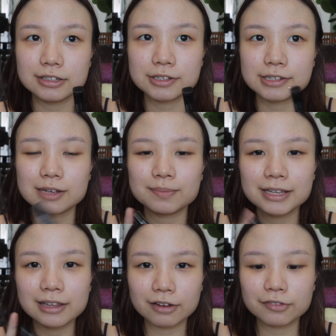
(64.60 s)
so it's a
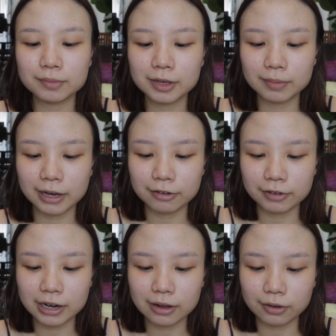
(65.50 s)
bit dark for me, but I
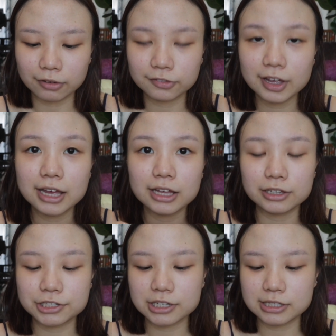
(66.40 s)
ran out of
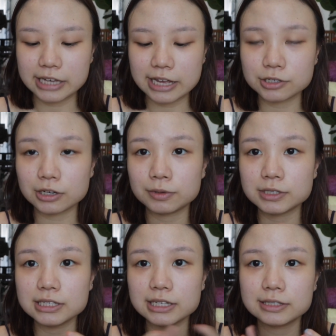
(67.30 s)
the shade Sand, so I'm
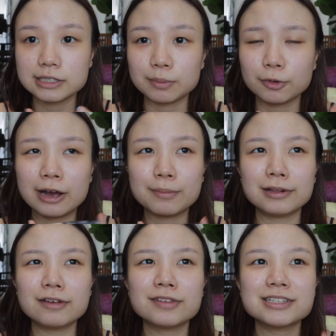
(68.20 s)
using Sable. I
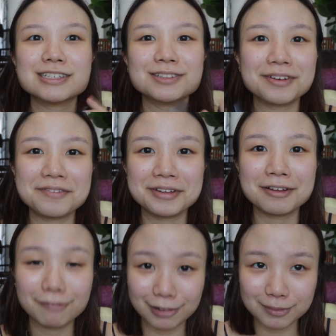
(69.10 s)
believe this is not even
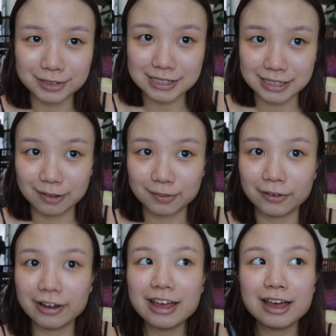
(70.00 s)
available in Singapore.